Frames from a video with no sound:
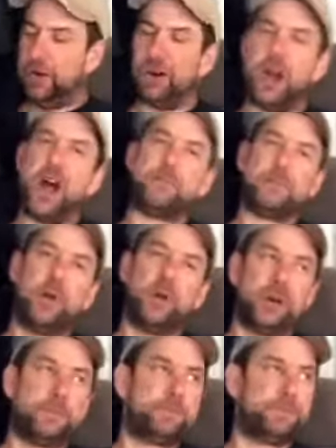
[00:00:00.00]
or
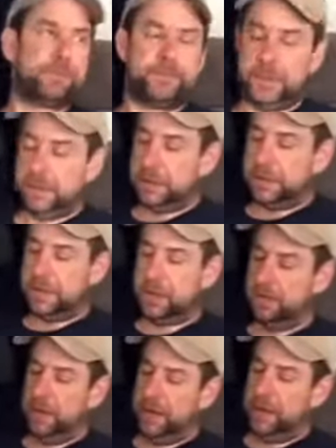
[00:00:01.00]
upload them. So
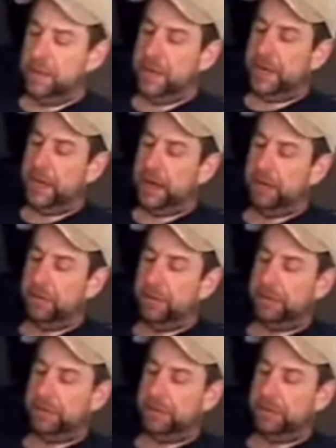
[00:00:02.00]
here we go.